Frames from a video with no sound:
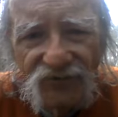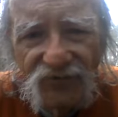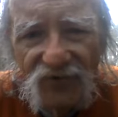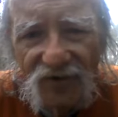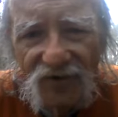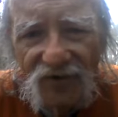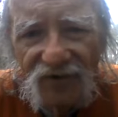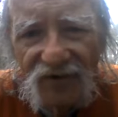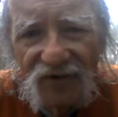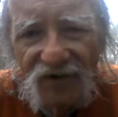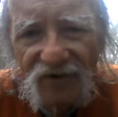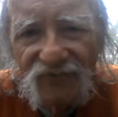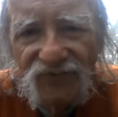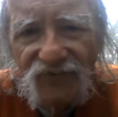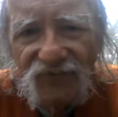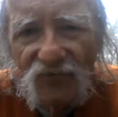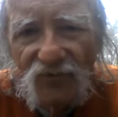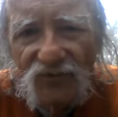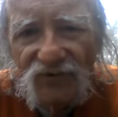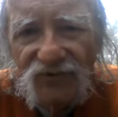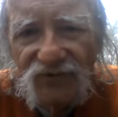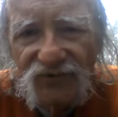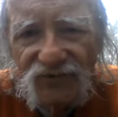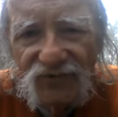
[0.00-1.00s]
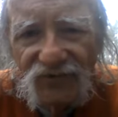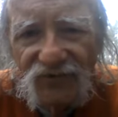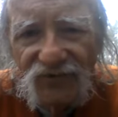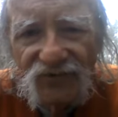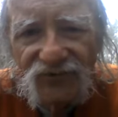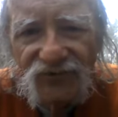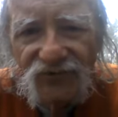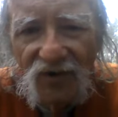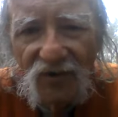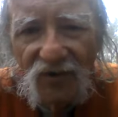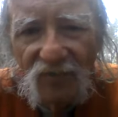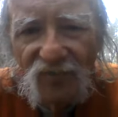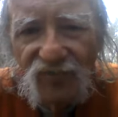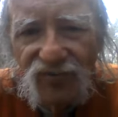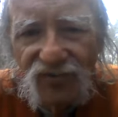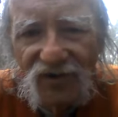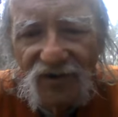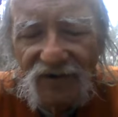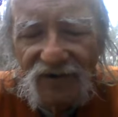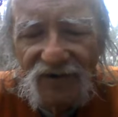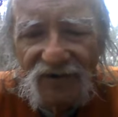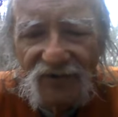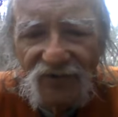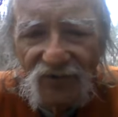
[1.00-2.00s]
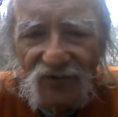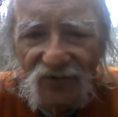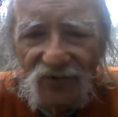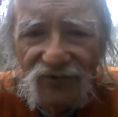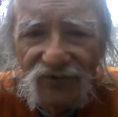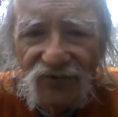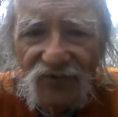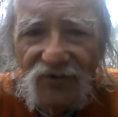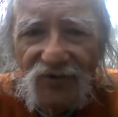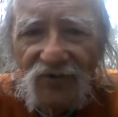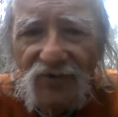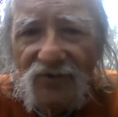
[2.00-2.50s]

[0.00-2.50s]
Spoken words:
not have to exist on planet Earth